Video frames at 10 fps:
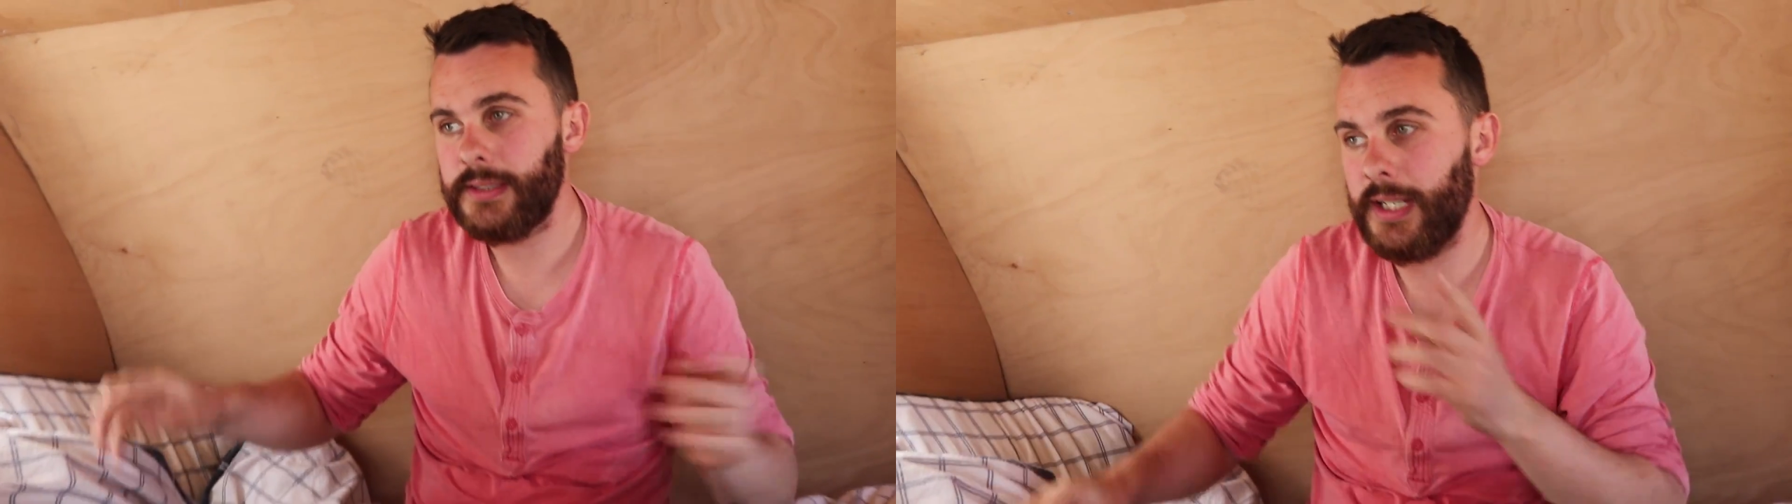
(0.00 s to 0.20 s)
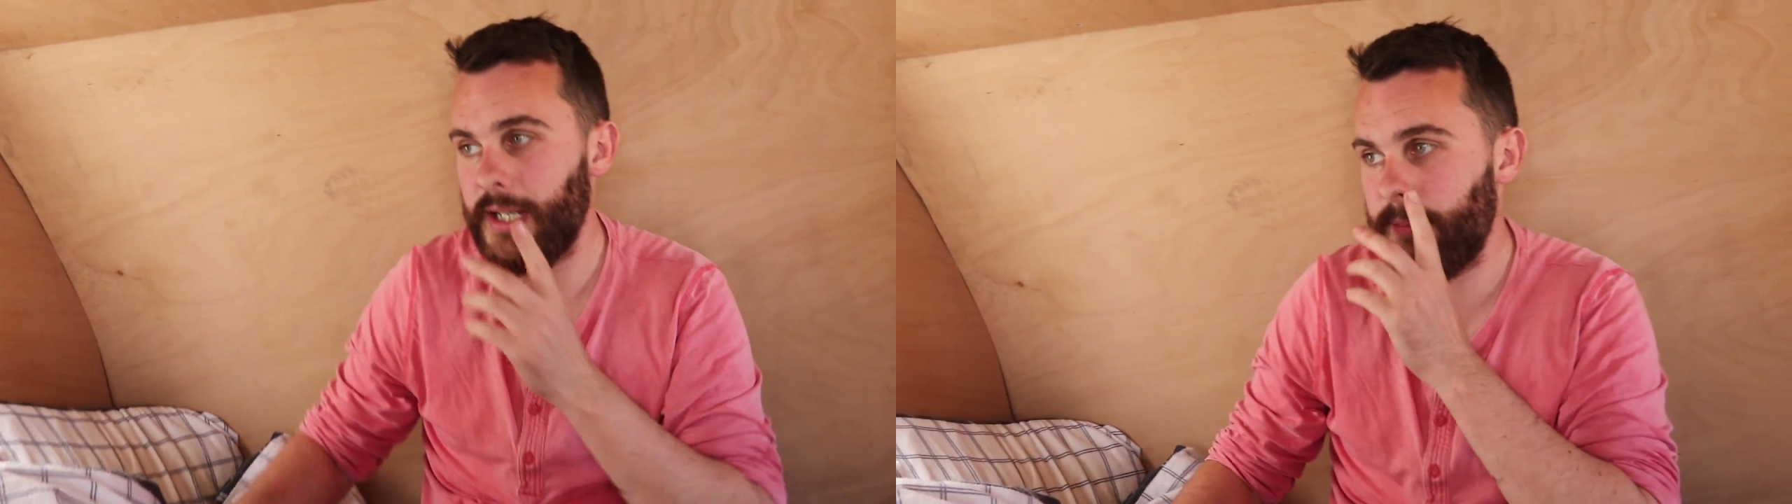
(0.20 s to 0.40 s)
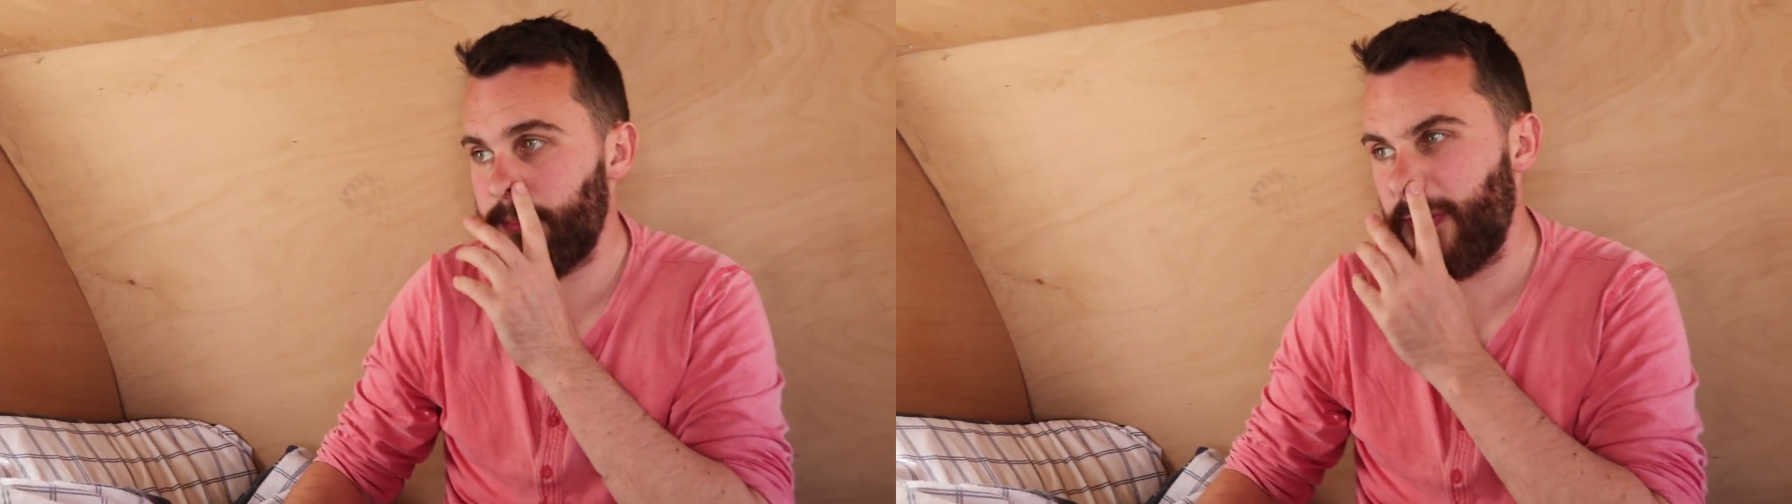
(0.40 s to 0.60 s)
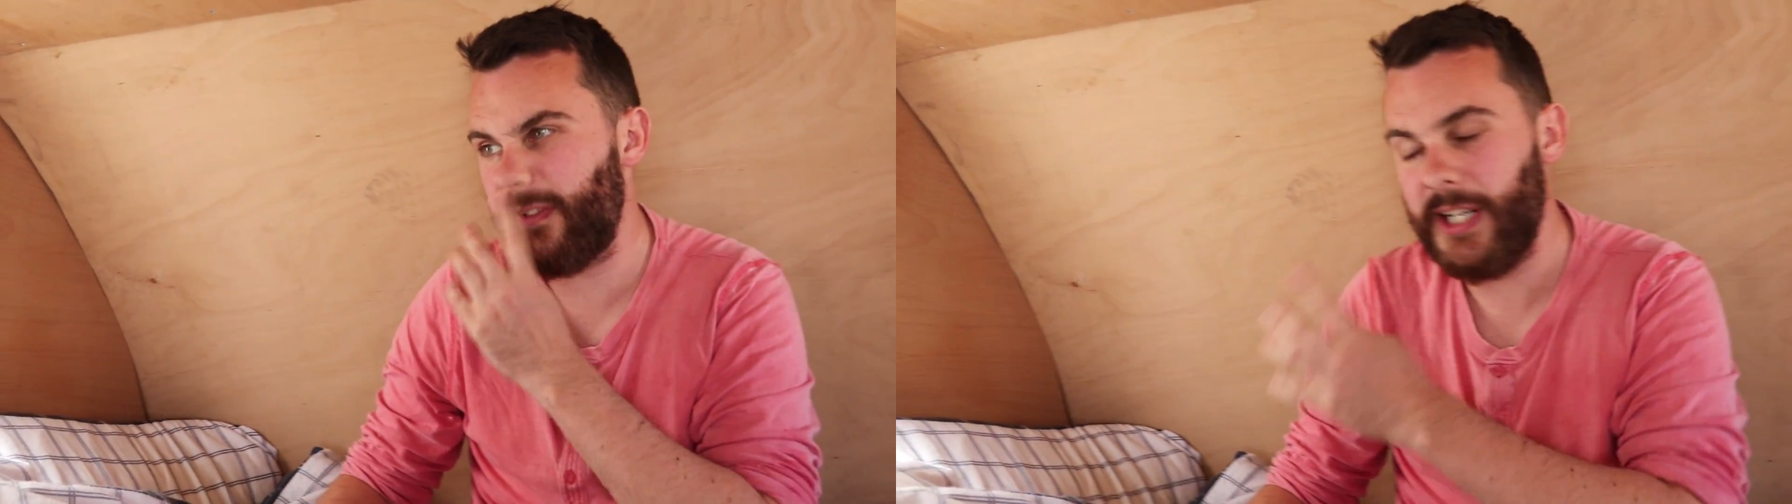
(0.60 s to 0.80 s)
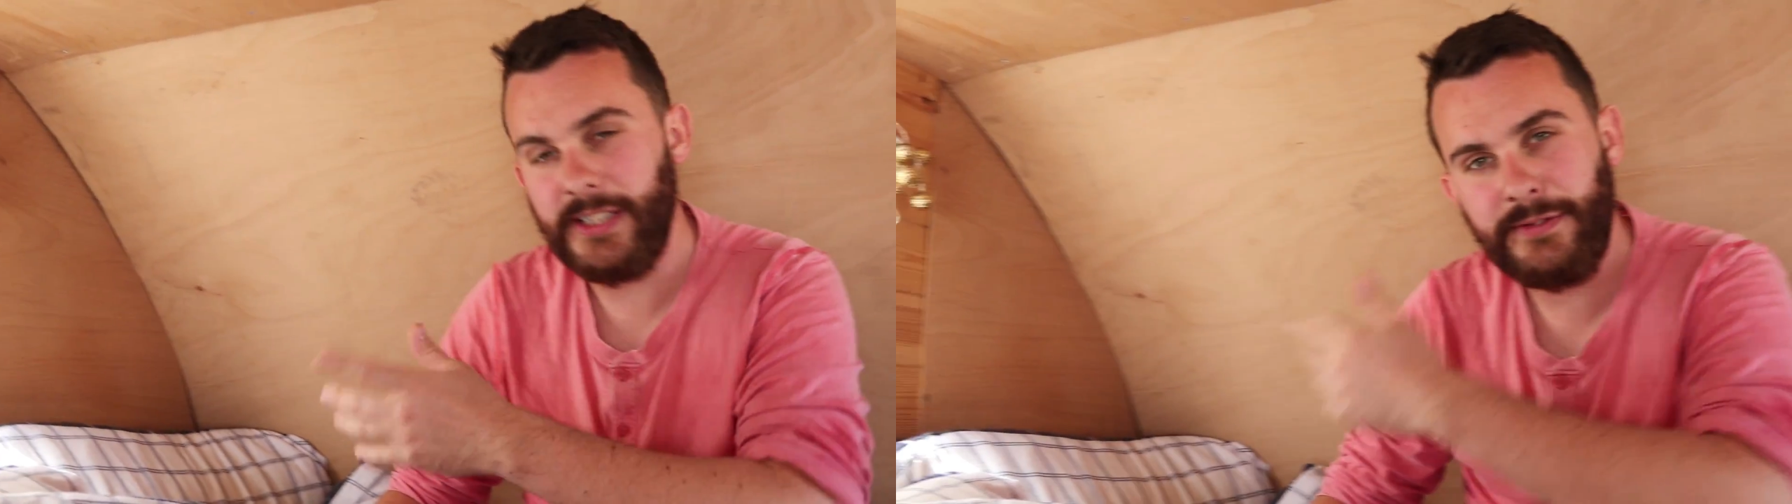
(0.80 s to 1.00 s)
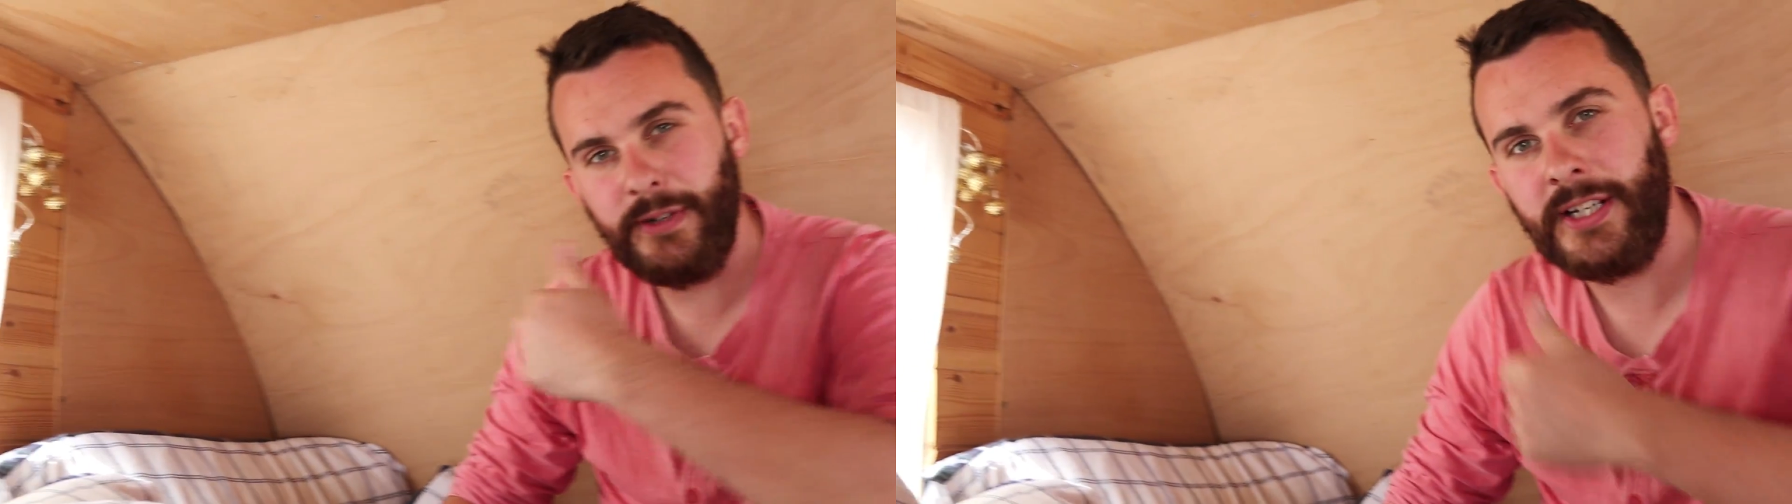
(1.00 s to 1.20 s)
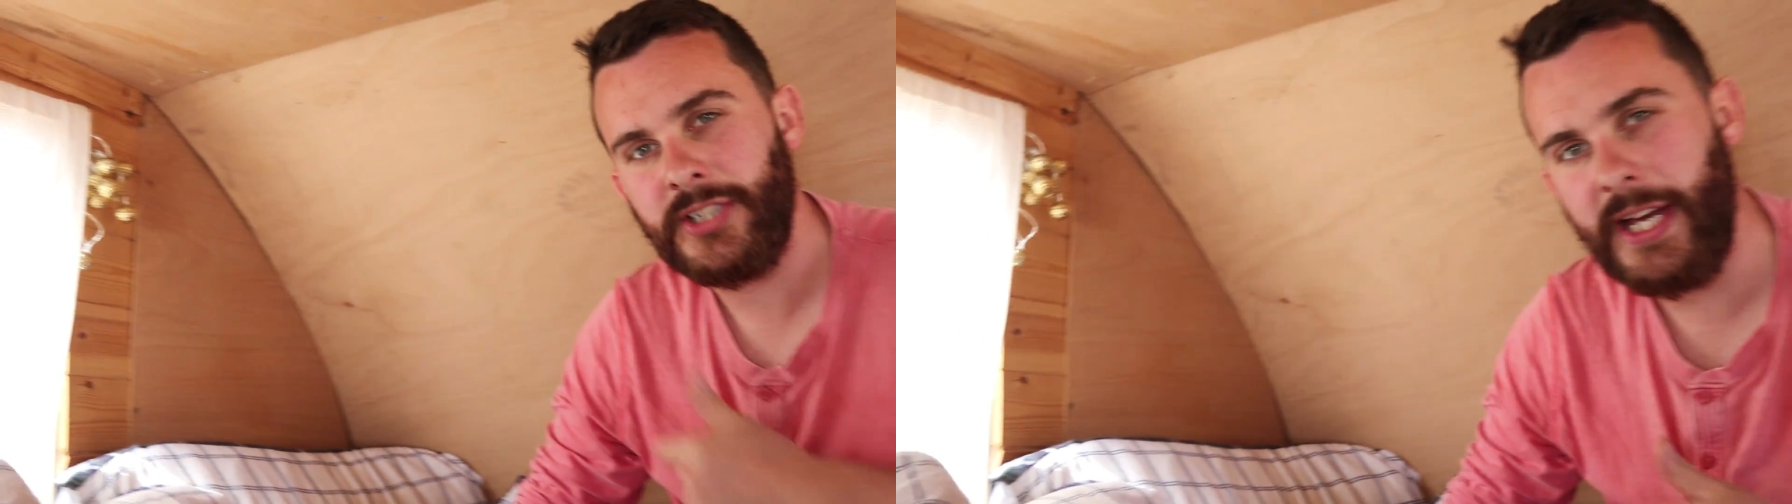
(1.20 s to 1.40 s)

That provides fresh